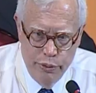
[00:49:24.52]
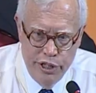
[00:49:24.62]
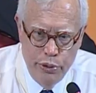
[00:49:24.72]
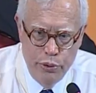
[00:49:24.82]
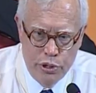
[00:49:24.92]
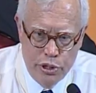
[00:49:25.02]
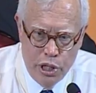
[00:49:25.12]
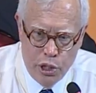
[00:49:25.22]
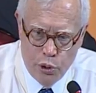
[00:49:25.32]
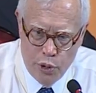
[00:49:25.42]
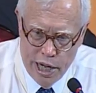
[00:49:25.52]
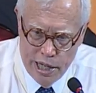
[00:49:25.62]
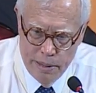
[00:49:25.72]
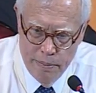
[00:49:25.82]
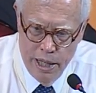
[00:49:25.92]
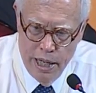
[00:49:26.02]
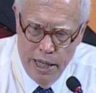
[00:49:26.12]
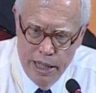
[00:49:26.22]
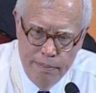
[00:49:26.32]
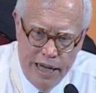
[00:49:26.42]
reduce crime,
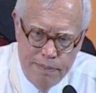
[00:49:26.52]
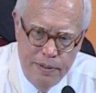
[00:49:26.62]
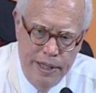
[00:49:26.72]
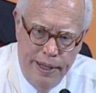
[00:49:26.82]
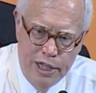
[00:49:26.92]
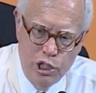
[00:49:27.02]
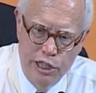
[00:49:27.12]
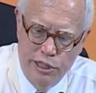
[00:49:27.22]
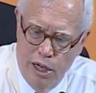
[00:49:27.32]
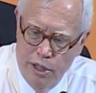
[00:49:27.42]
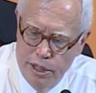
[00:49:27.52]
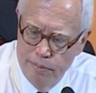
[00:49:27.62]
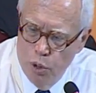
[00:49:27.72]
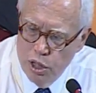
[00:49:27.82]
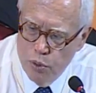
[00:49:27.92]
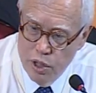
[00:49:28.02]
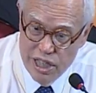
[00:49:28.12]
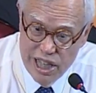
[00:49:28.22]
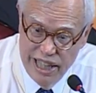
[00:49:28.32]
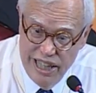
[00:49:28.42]
it might be to actually target more
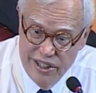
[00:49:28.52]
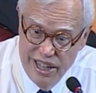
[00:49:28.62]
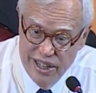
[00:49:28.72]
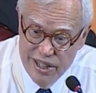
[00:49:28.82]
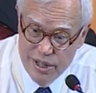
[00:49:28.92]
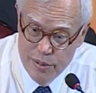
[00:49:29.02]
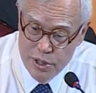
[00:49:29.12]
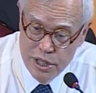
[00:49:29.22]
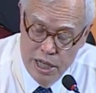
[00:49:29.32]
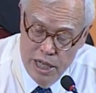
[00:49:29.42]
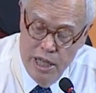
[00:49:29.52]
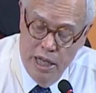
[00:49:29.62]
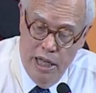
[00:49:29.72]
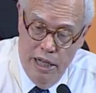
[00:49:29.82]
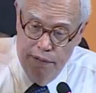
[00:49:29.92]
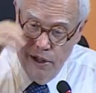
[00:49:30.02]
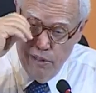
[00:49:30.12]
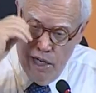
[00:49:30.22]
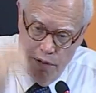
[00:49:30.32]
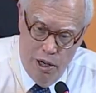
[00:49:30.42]
towards the later years. Oops. If our,
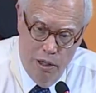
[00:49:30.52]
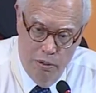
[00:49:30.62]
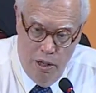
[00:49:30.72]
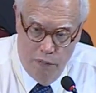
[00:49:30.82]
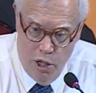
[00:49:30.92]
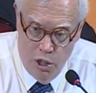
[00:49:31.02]
if, our, if our